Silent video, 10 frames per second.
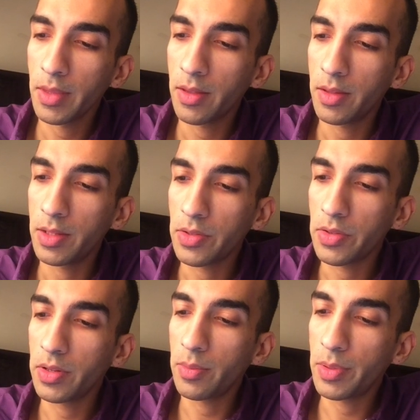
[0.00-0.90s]
This is
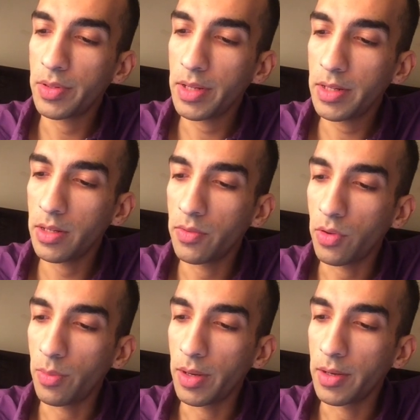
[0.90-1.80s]
in a percentage
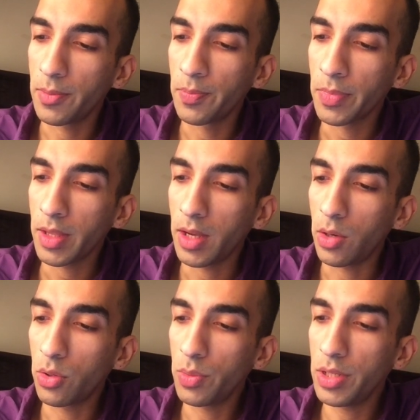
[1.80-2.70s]
format. How
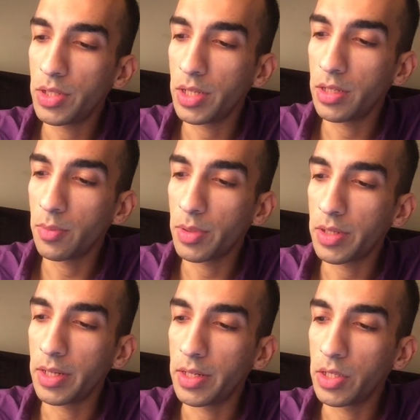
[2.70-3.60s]
do we change a
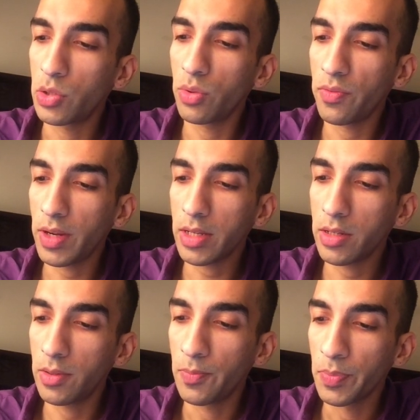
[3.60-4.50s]
percentage to a
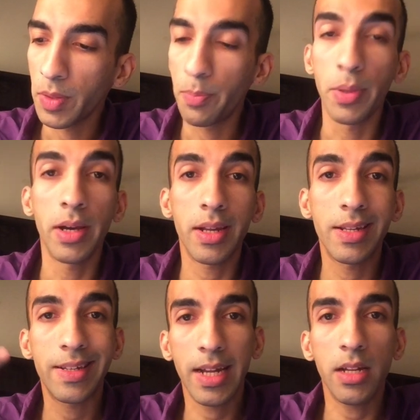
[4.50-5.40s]
fraction?
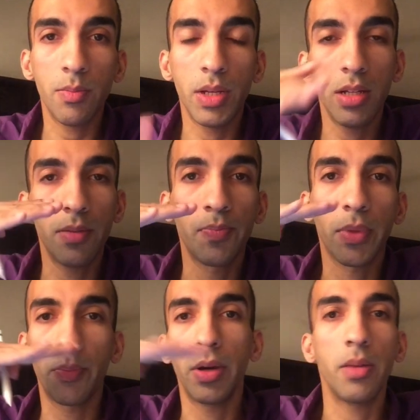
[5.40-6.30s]
Percent means
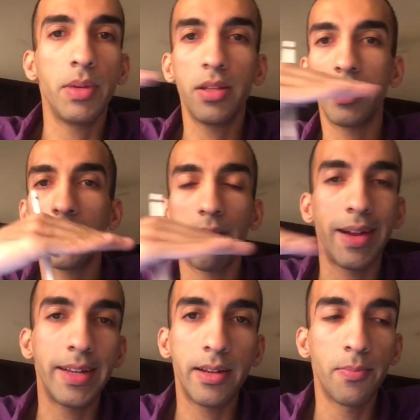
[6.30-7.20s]
per means that
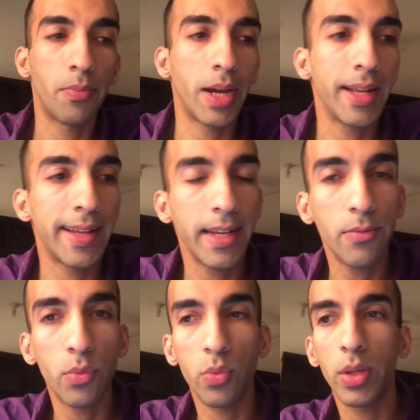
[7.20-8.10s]
divided by a
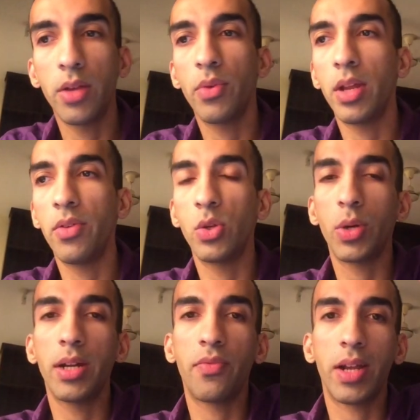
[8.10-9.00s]
line. Whenever you
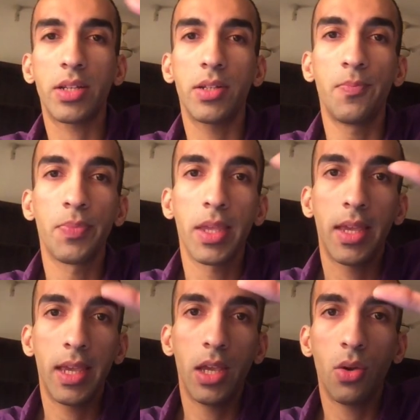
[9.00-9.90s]
write a fraction
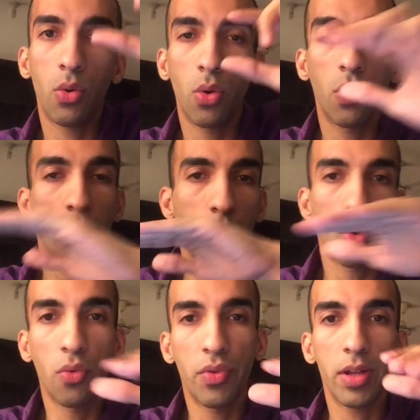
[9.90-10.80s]
A
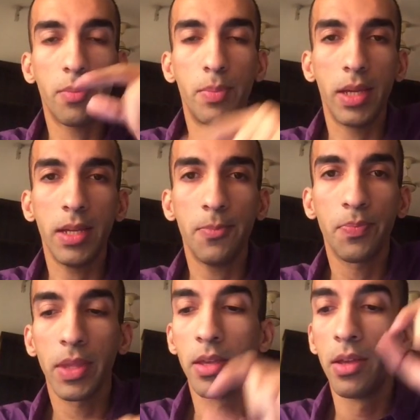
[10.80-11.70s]
over B,
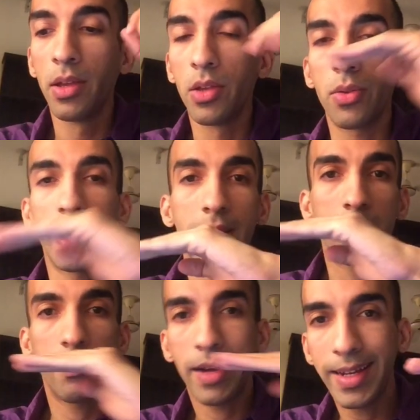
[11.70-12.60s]
so that
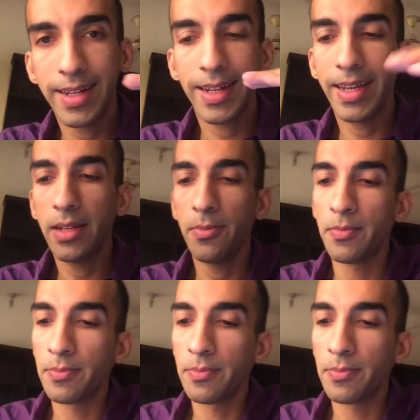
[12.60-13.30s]
divide line